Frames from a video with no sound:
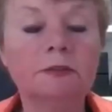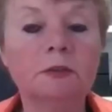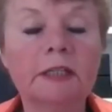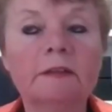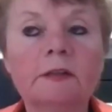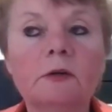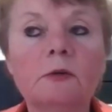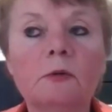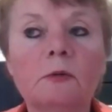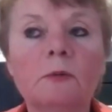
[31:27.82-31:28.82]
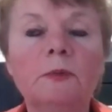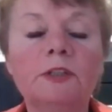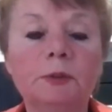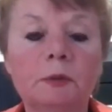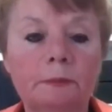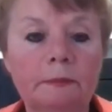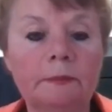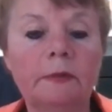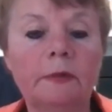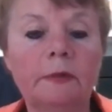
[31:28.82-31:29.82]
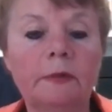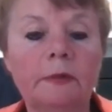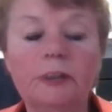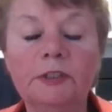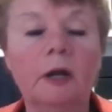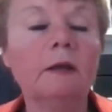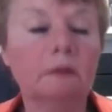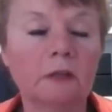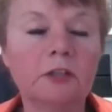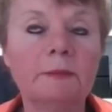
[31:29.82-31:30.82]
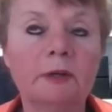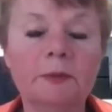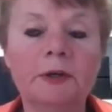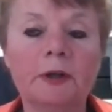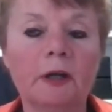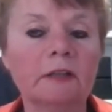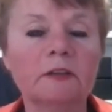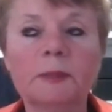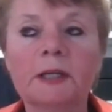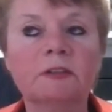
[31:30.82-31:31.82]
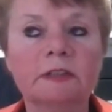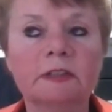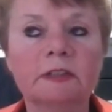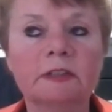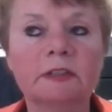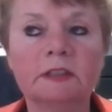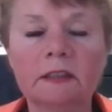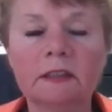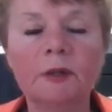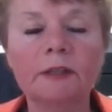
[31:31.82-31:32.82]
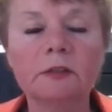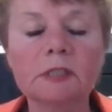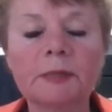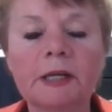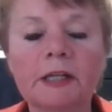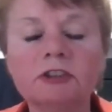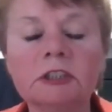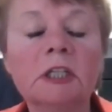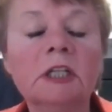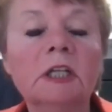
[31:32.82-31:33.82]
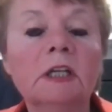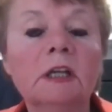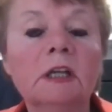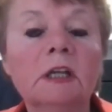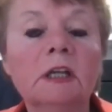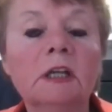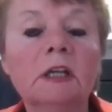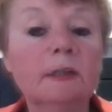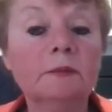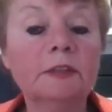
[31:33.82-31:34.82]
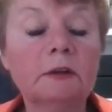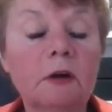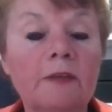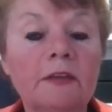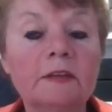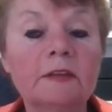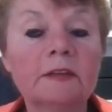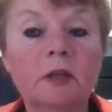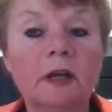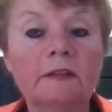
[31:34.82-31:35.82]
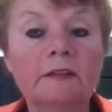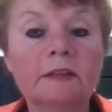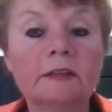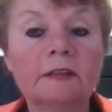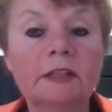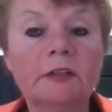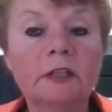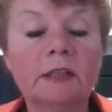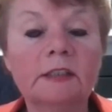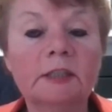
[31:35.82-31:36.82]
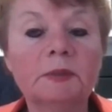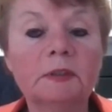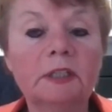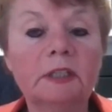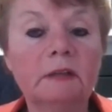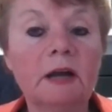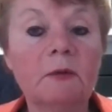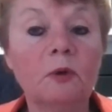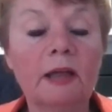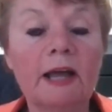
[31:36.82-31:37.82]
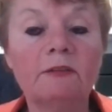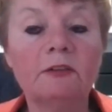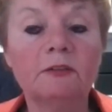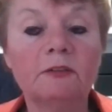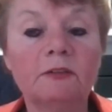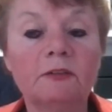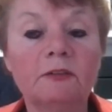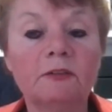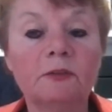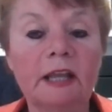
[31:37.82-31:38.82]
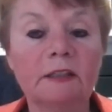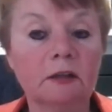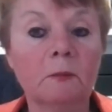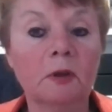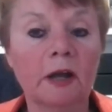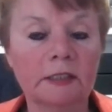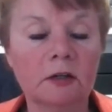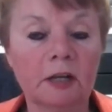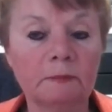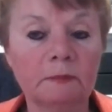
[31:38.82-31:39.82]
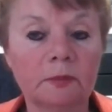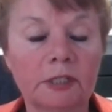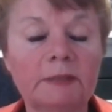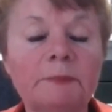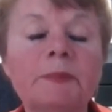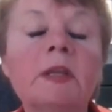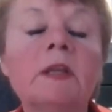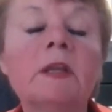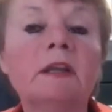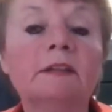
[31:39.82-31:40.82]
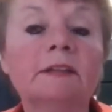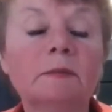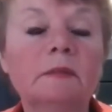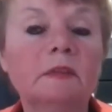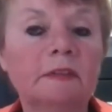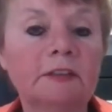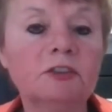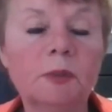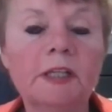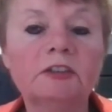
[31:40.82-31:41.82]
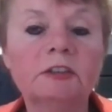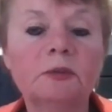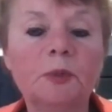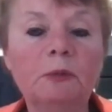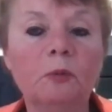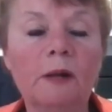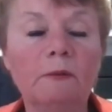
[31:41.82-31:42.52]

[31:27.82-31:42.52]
right? So when we do I'll talk about periodic inspection, then just any type of regular inspection. So the items that are on this compliance standard typically will have a 14-day to comply time, right? In some situations, we